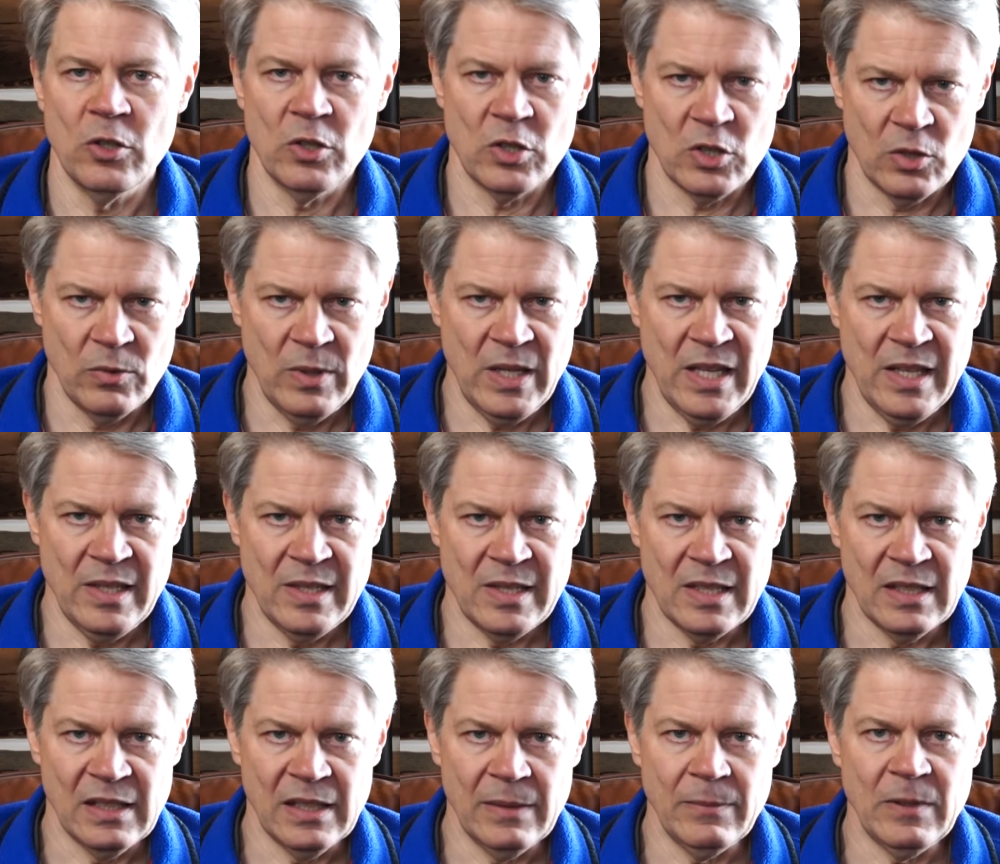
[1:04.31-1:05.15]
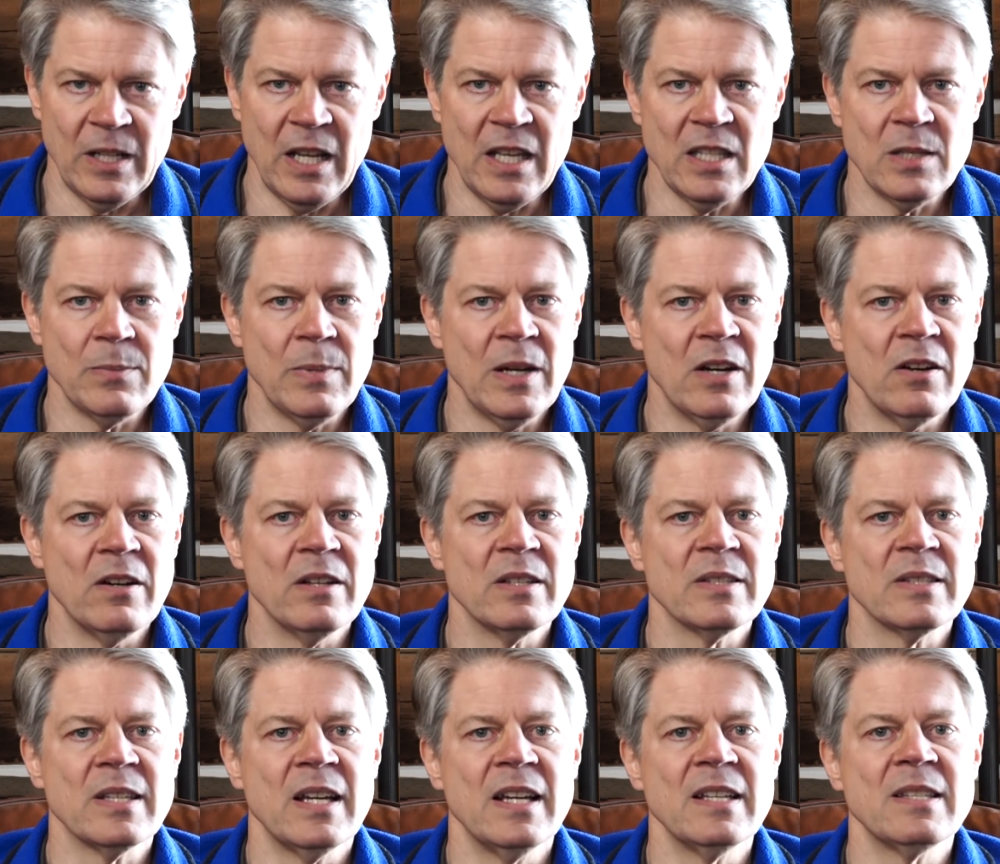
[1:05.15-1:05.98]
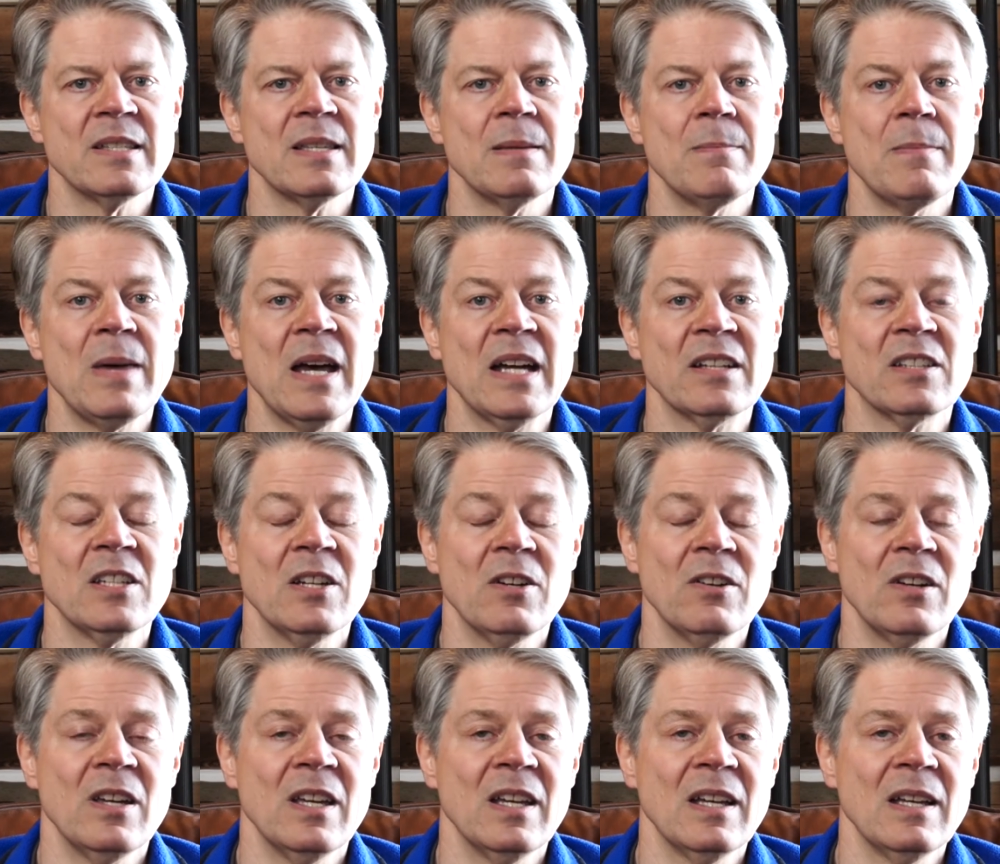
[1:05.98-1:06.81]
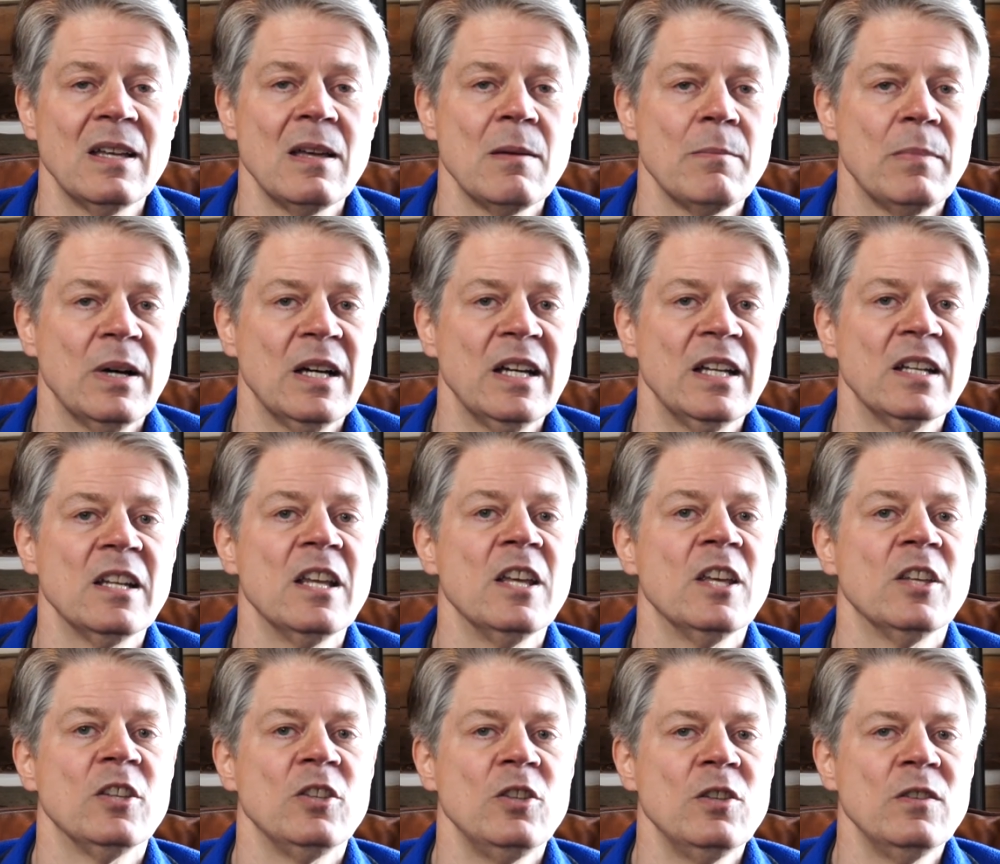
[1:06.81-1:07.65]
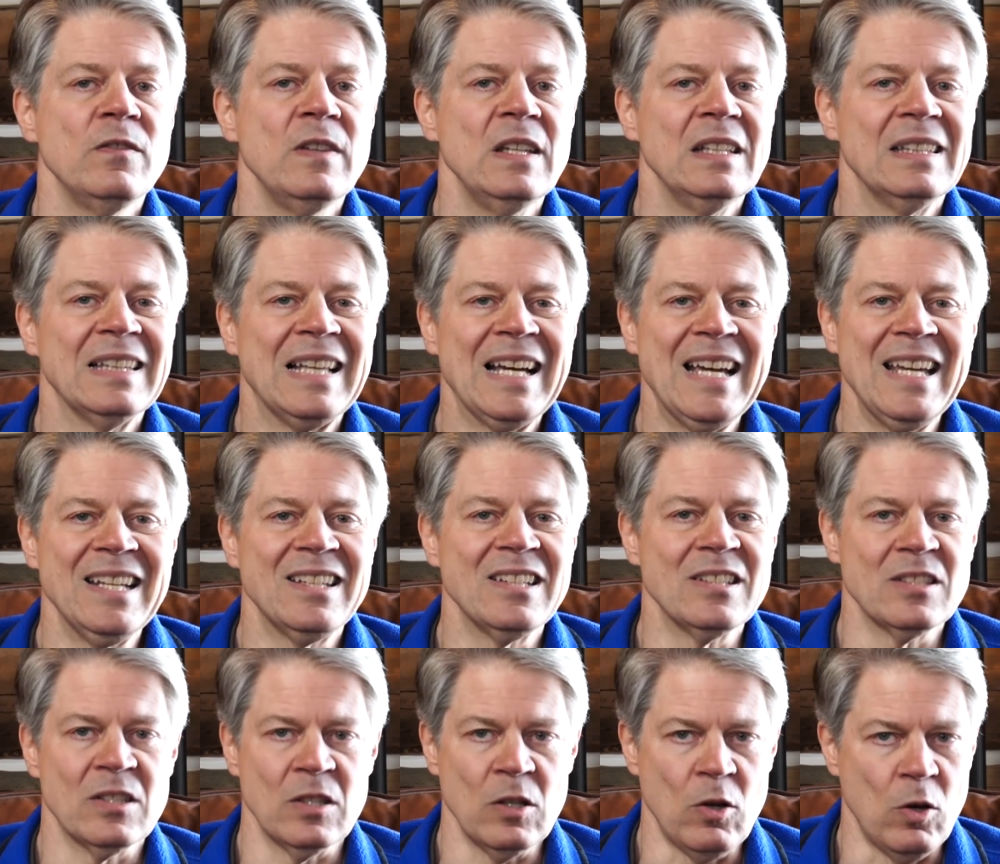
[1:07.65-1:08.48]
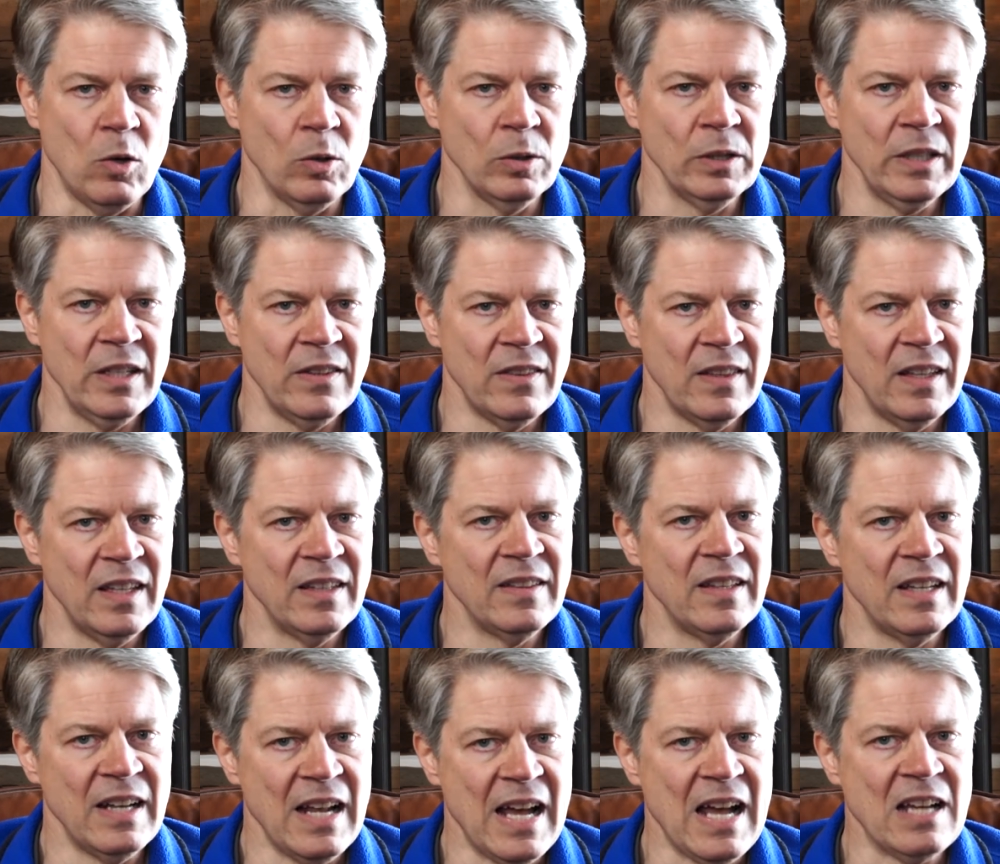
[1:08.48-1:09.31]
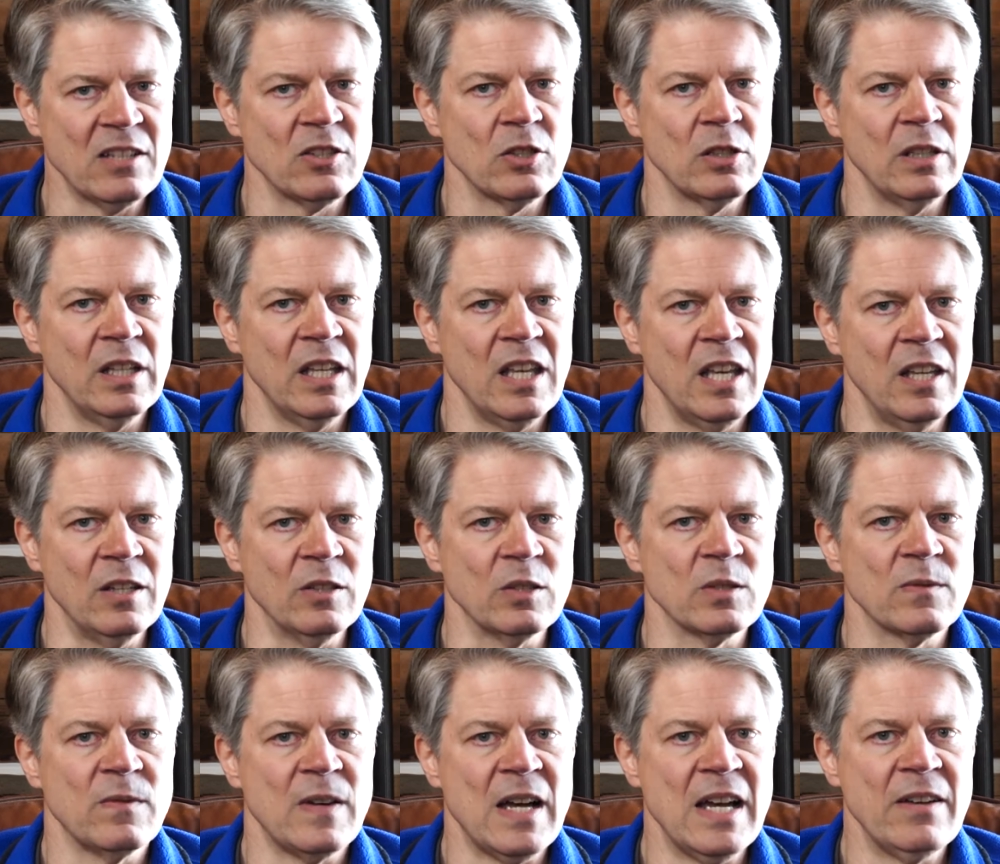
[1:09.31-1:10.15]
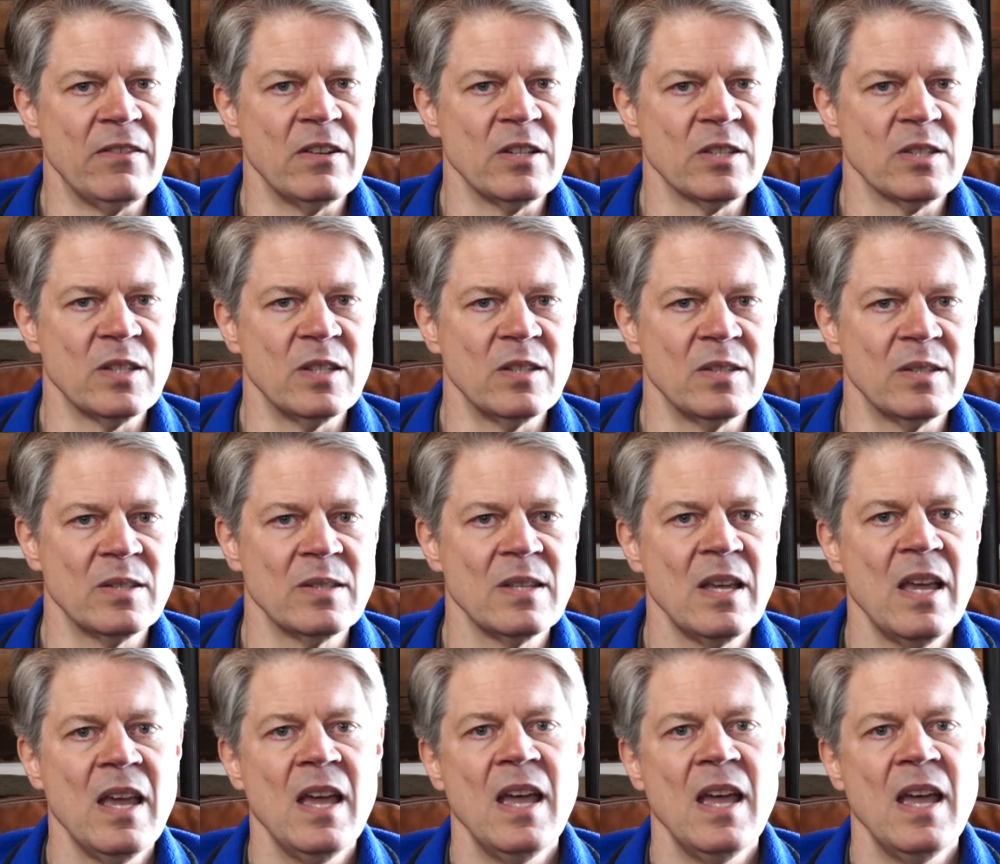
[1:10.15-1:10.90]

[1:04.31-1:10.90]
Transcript: Squeeze eliminates parasites and bacteria, but UV light is the only thing that actually kills viruses,